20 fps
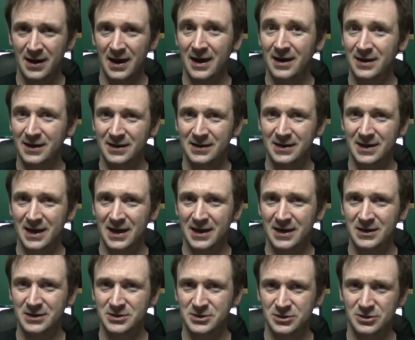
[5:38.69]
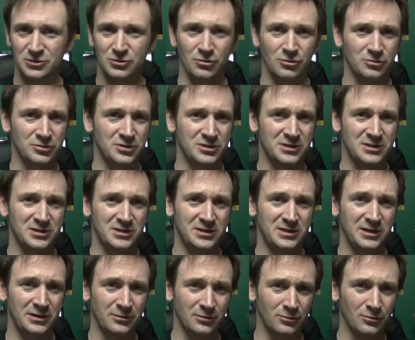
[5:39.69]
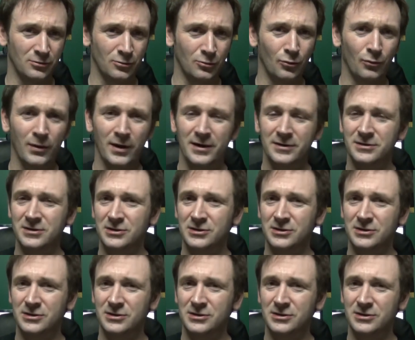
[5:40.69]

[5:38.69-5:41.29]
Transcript: And in case you still want